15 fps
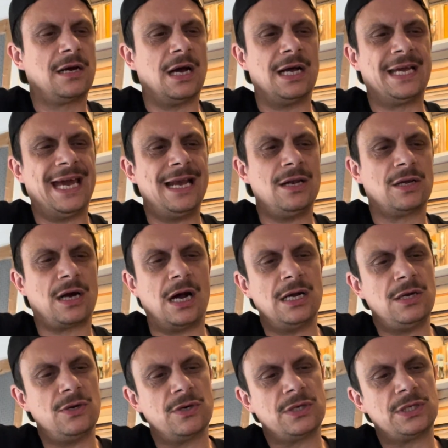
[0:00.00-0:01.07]
again, kind of
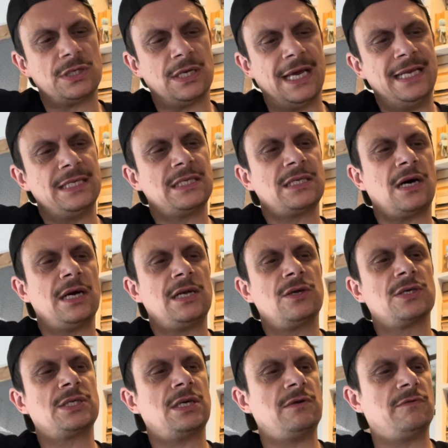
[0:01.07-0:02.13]
looks, inside
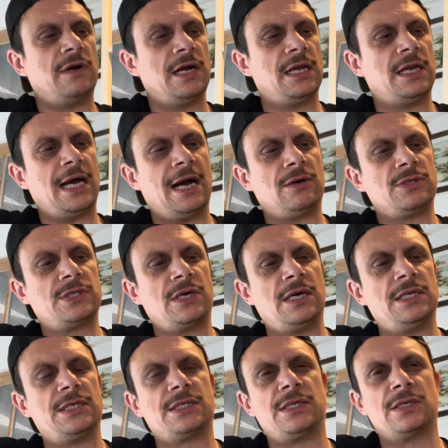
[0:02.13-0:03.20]
looks unread, outside
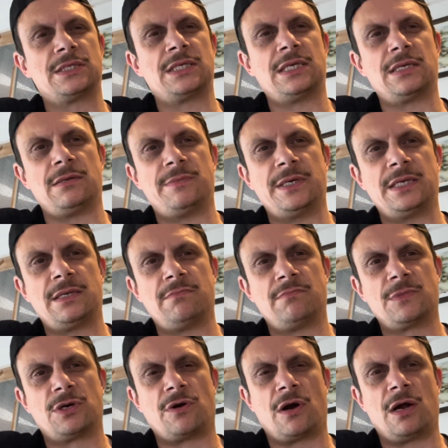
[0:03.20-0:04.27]
just looks a little bit
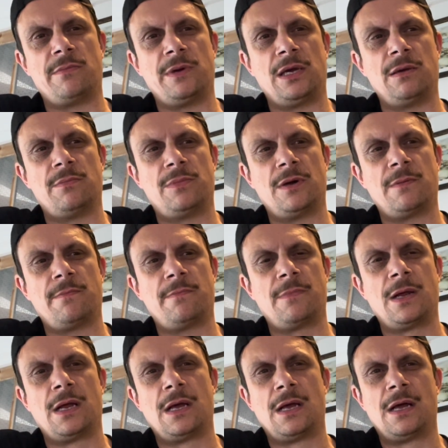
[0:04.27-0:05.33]
grimy, but
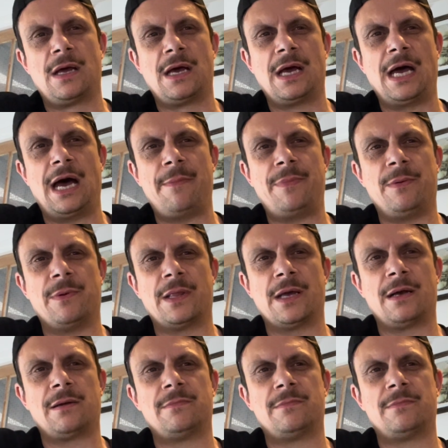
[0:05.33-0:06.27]
happy with that.